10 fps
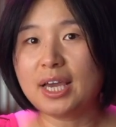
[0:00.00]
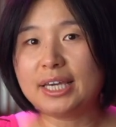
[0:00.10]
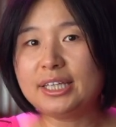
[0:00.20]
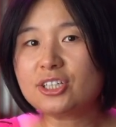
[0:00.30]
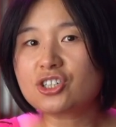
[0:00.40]

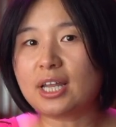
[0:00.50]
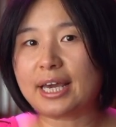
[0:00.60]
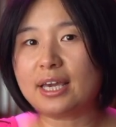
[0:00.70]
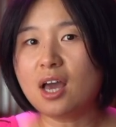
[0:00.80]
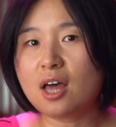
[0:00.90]

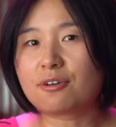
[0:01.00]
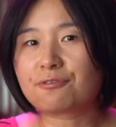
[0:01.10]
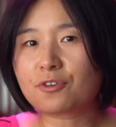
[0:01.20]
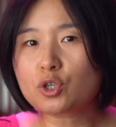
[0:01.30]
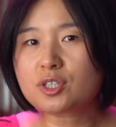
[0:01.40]
Initially, the
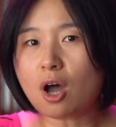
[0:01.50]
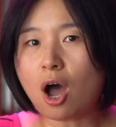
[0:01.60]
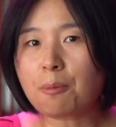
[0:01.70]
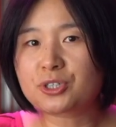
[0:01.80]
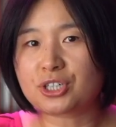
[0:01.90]
first
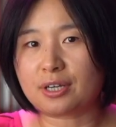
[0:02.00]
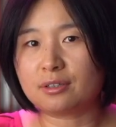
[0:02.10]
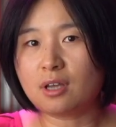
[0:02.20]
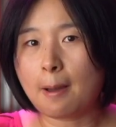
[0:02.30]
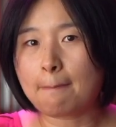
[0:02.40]

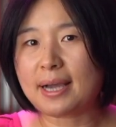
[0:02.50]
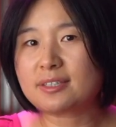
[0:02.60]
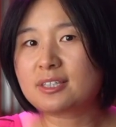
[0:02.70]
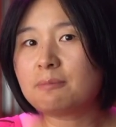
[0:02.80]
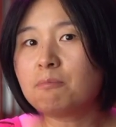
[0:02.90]
option might
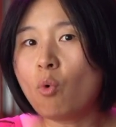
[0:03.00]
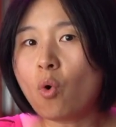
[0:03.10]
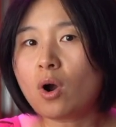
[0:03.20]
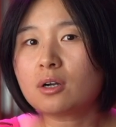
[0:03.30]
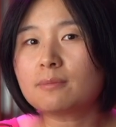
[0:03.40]
seem
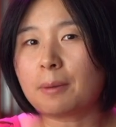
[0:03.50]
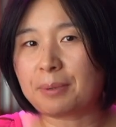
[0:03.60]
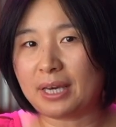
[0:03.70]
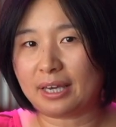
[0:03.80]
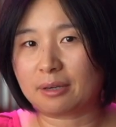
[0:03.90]
more
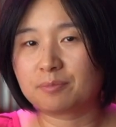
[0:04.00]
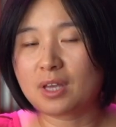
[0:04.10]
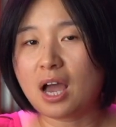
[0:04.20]
appealing.